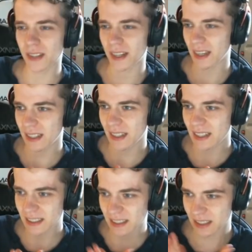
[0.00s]
Like,
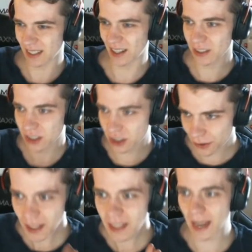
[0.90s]
it's a
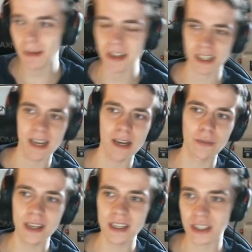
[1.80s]
3 damage
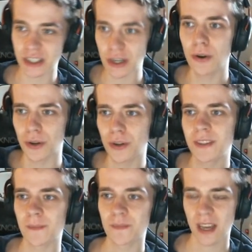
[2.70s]
AoE is so good.
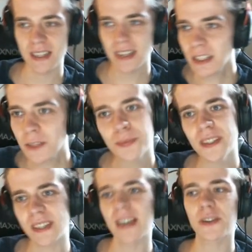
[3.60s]
Yes,
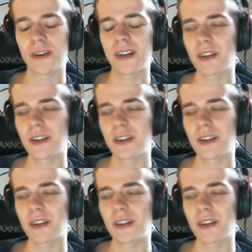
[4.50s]
Priest has already